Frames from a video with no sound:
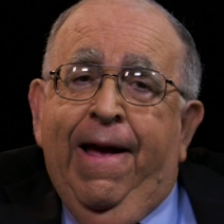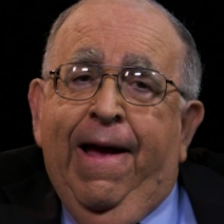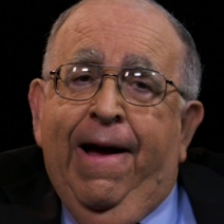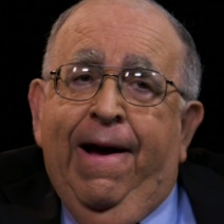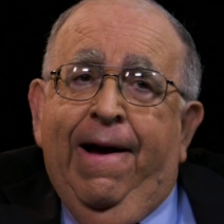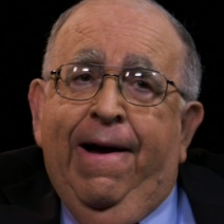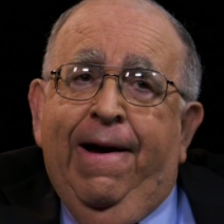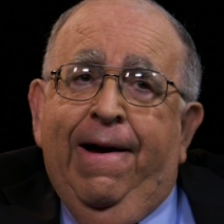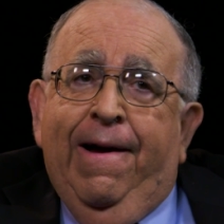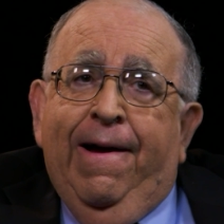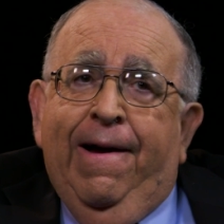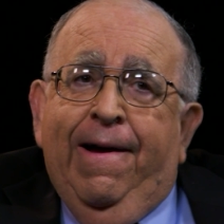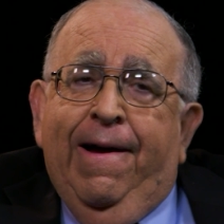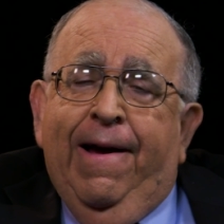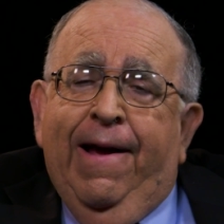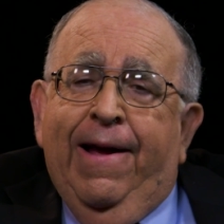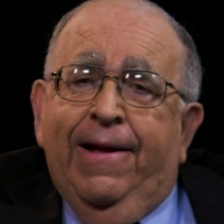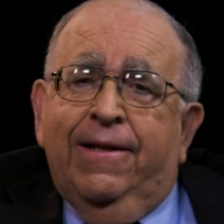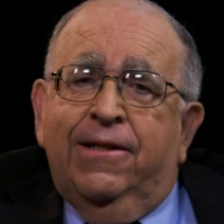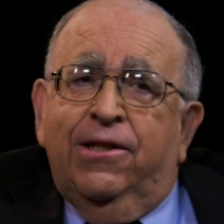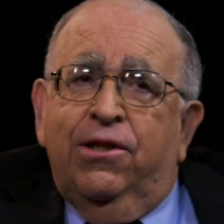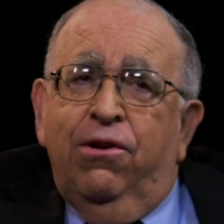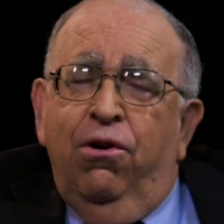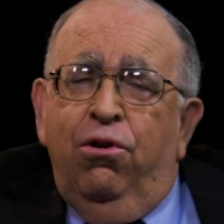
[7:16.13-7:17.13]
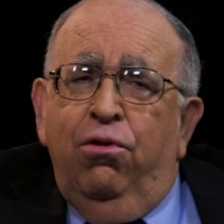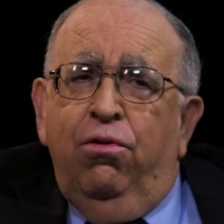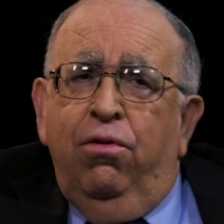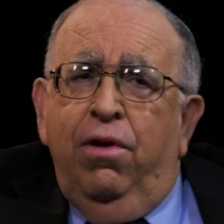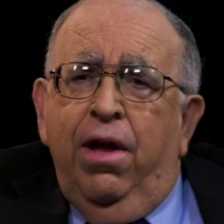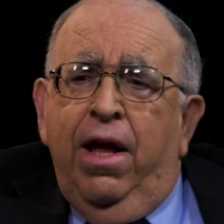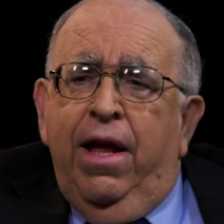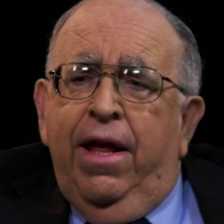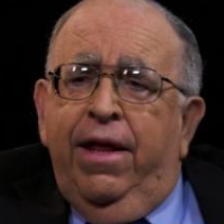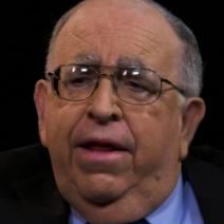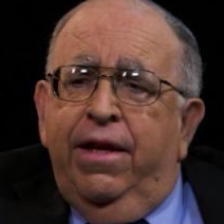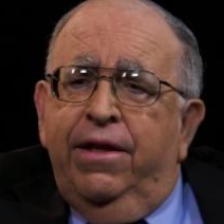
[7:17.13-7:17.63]
And so
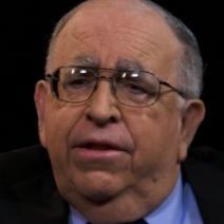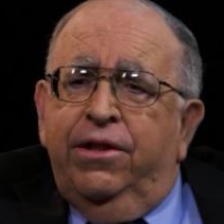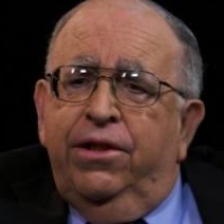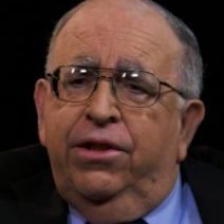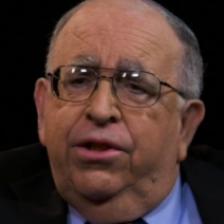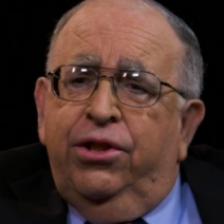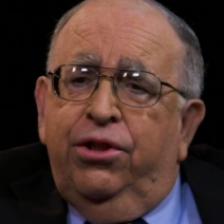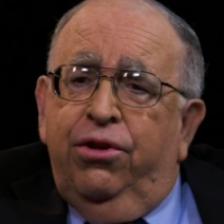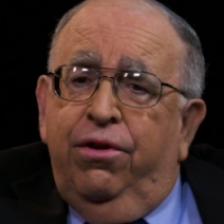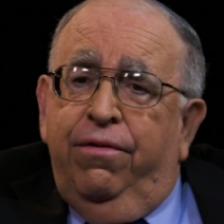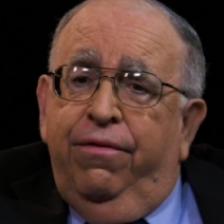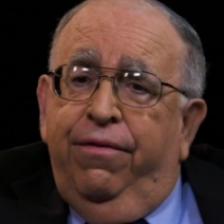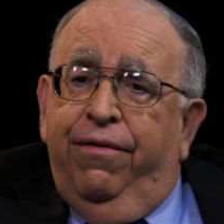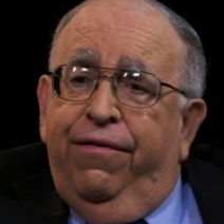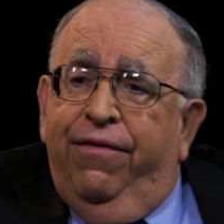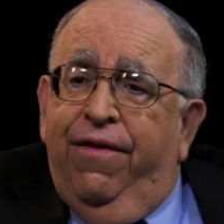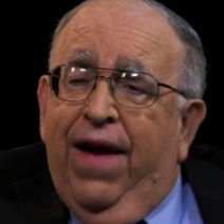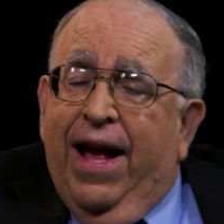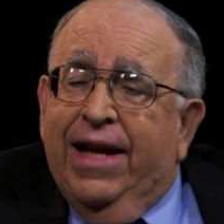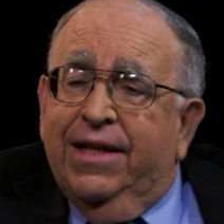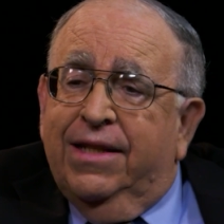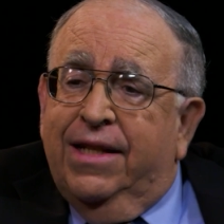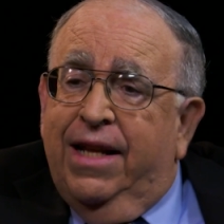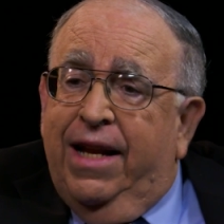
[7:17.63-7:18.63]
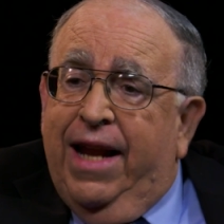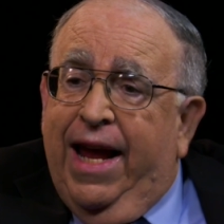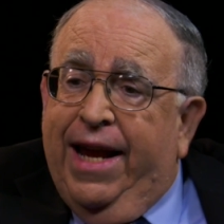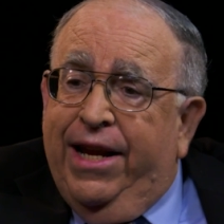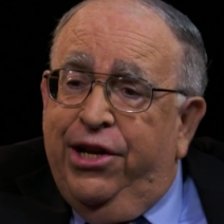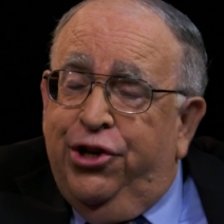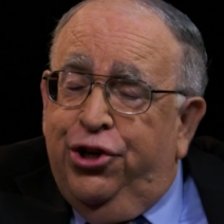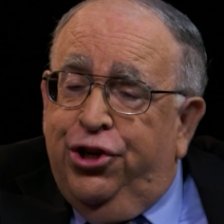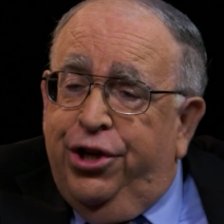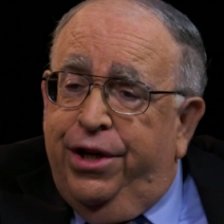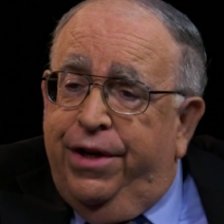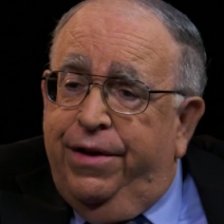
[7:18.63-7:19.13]
there's a certain
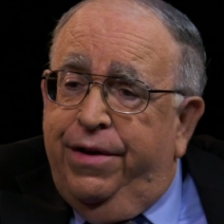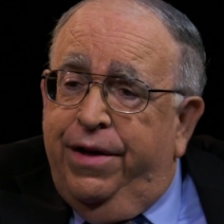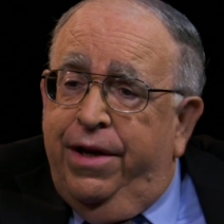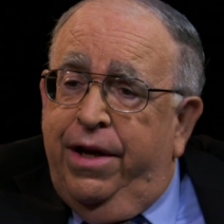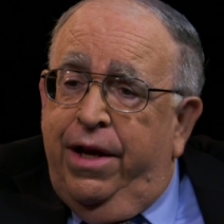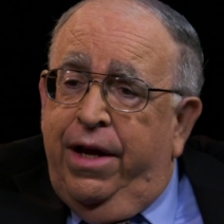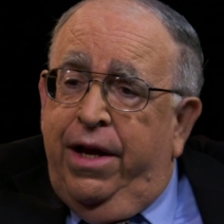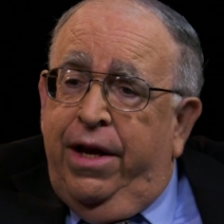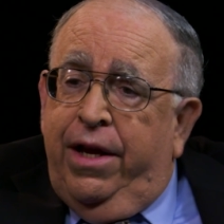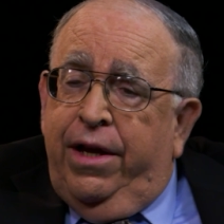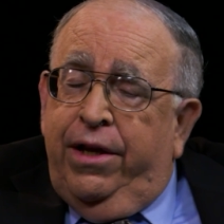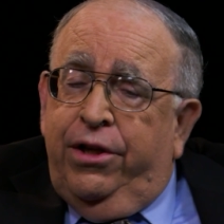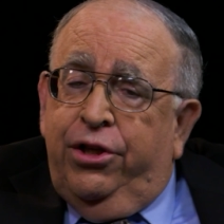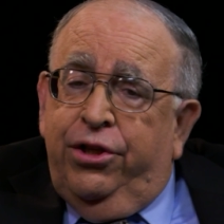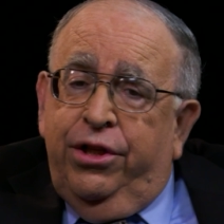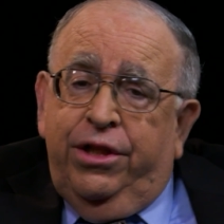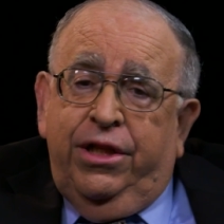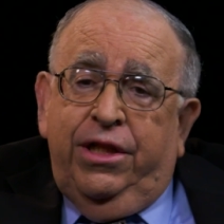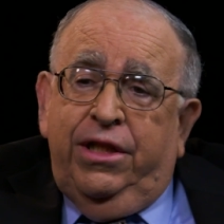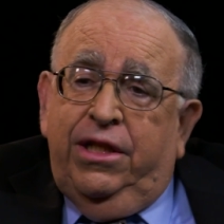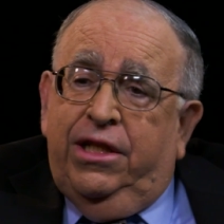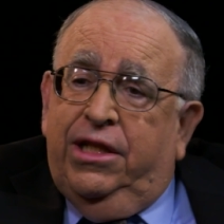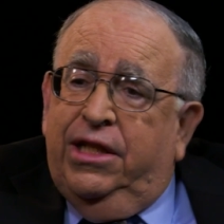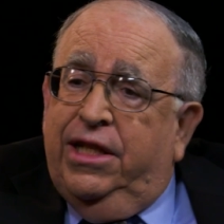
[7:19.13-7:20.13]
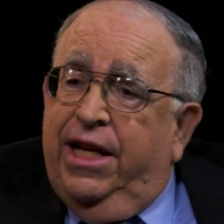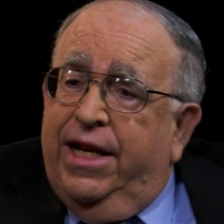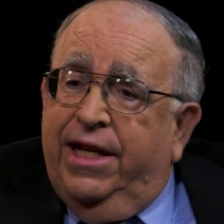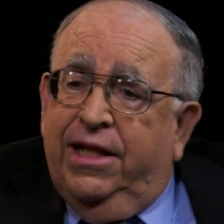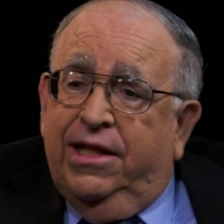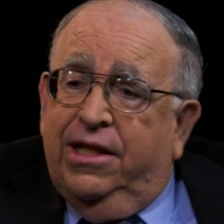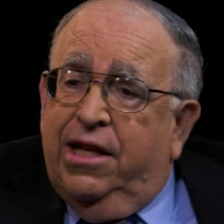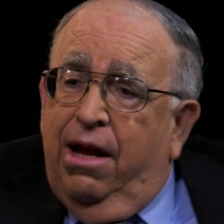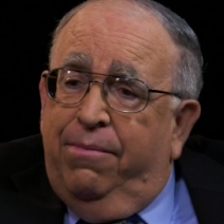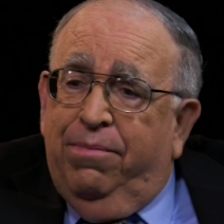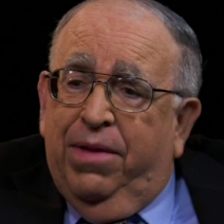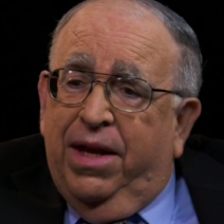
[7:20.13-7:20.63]
fascination just in seeing
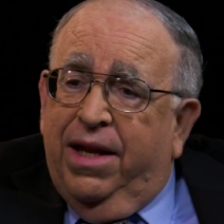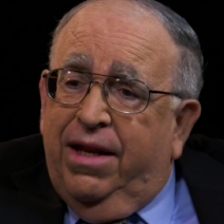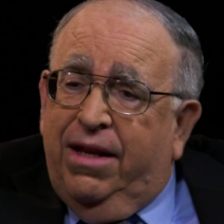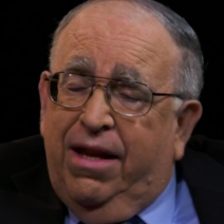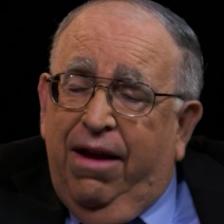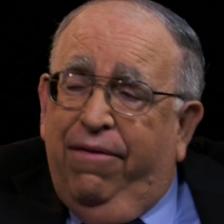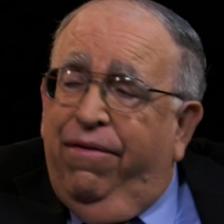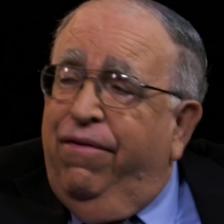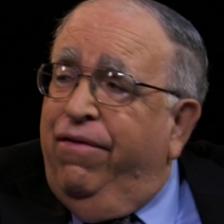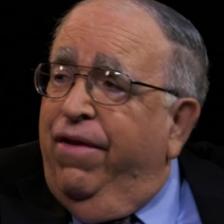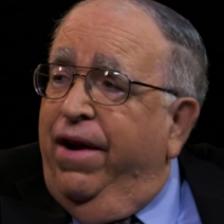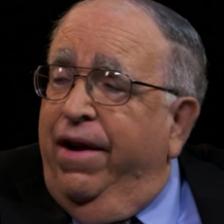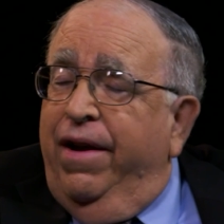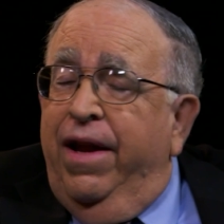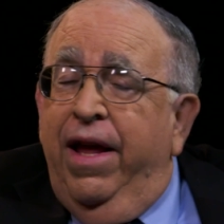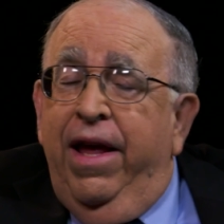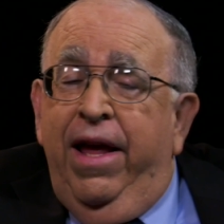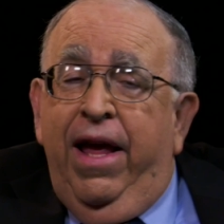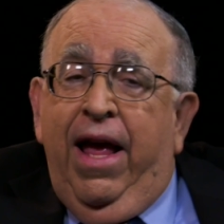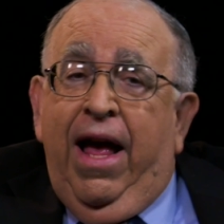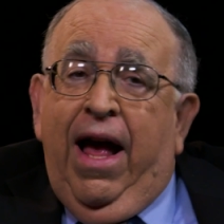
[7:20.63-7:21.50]
something different.